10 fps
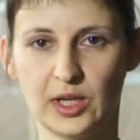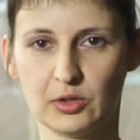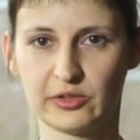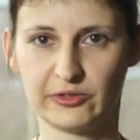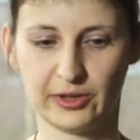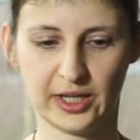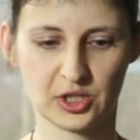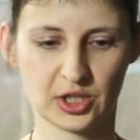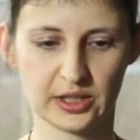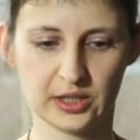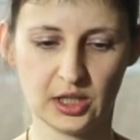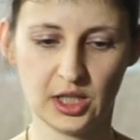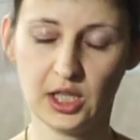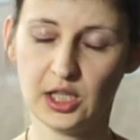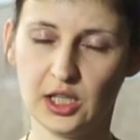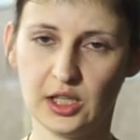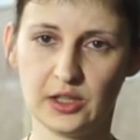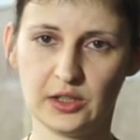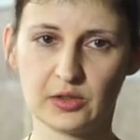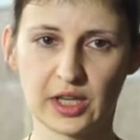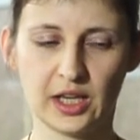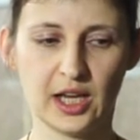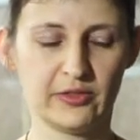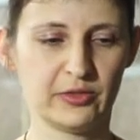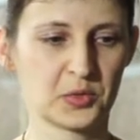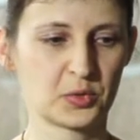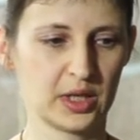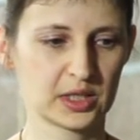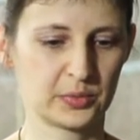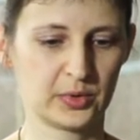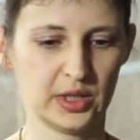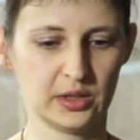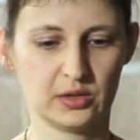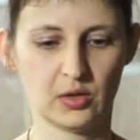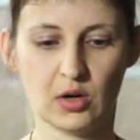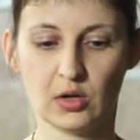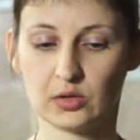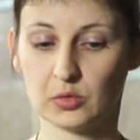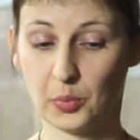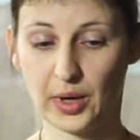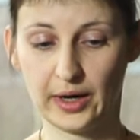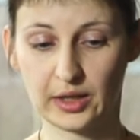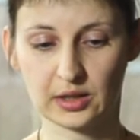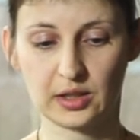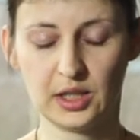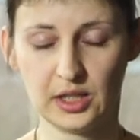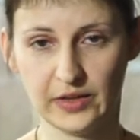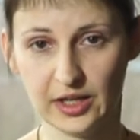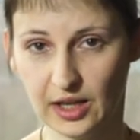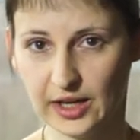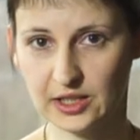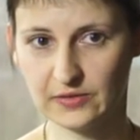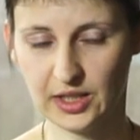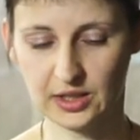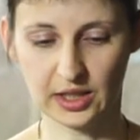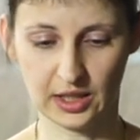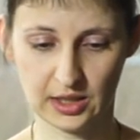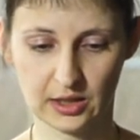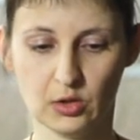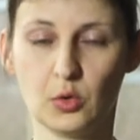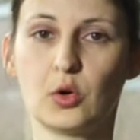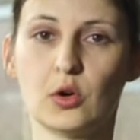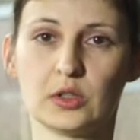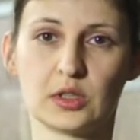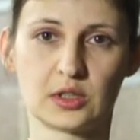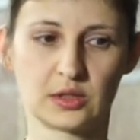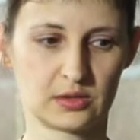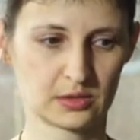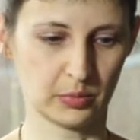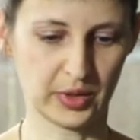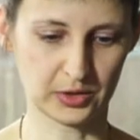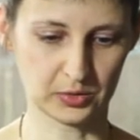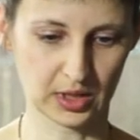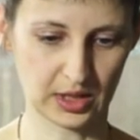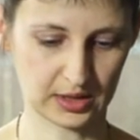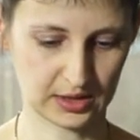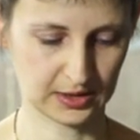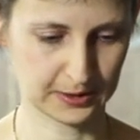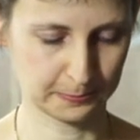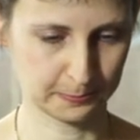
They're not fragile. You can have them transparent or opaque. They're lightweight and they're low cost compared to glass.